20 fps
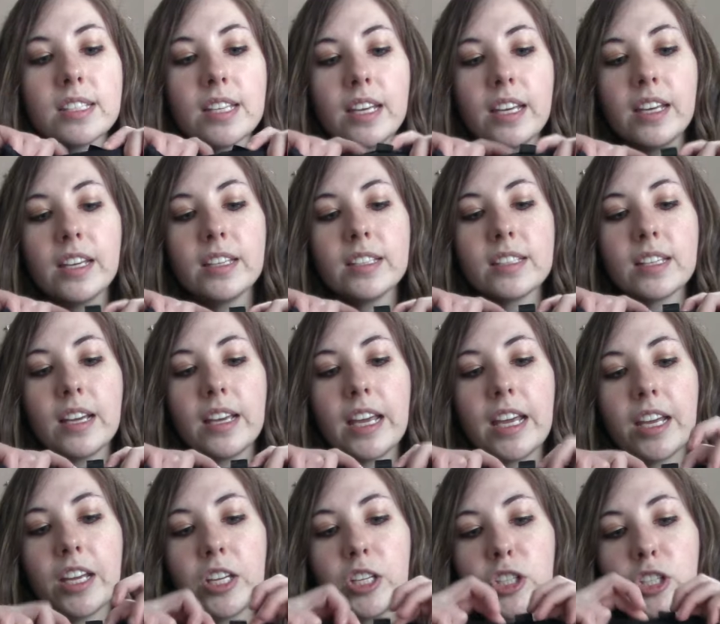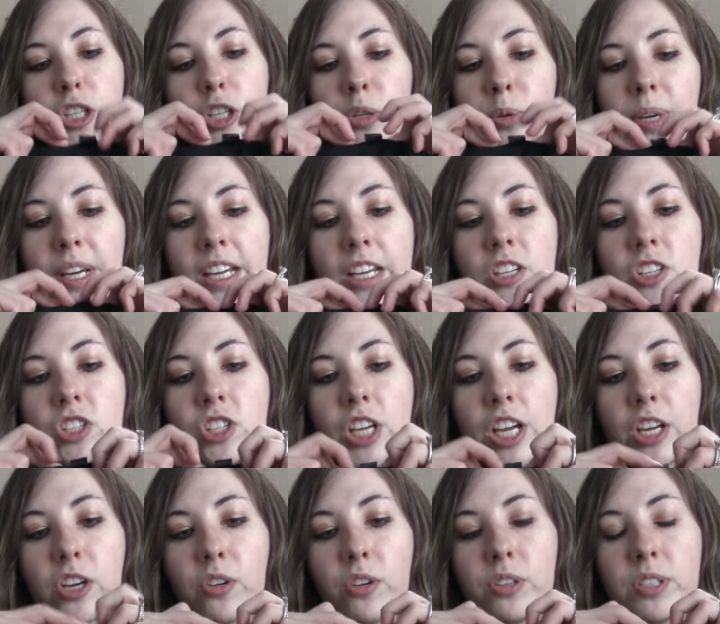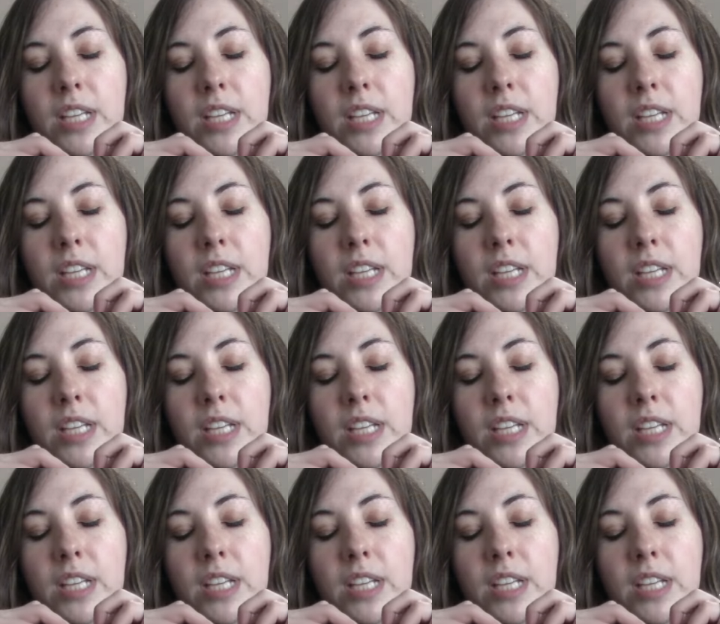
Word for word: is a new-ish J. Crew